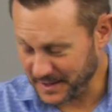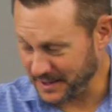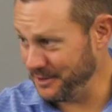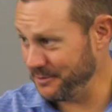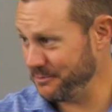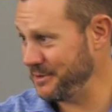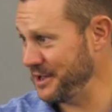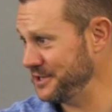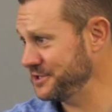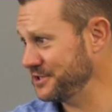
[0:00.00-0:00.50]

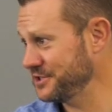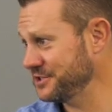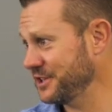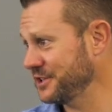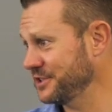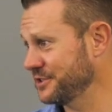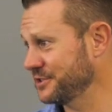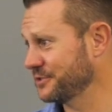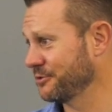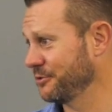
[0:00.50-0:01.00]
that may just
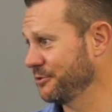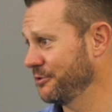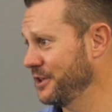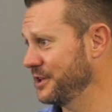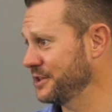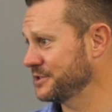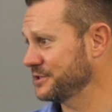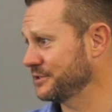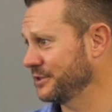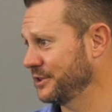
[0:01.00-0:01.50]
say, screw
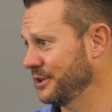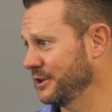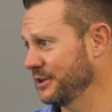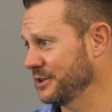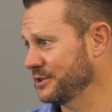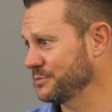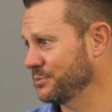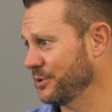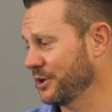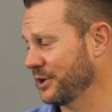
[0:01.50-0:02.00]
this, you know,
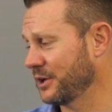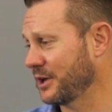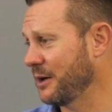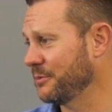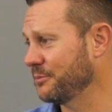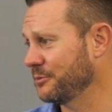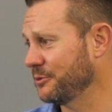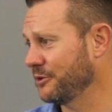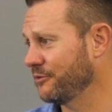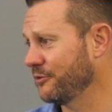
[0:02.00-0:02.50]
let's play
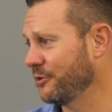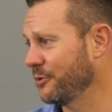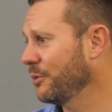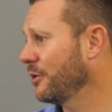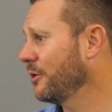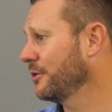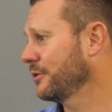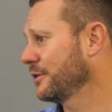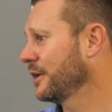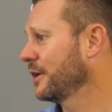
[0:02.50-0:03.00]
complimentary
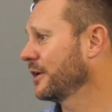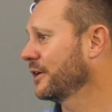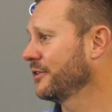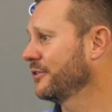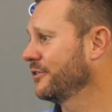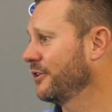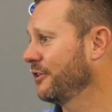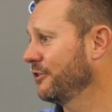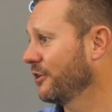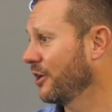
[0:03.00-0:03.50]
football and, and
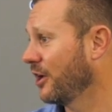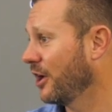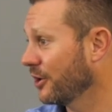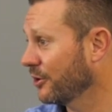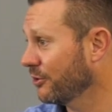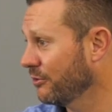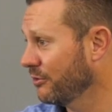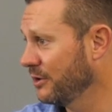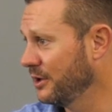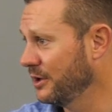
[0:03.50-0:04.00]
continue to
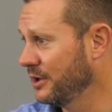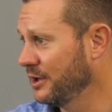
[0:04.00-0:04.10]
huddle.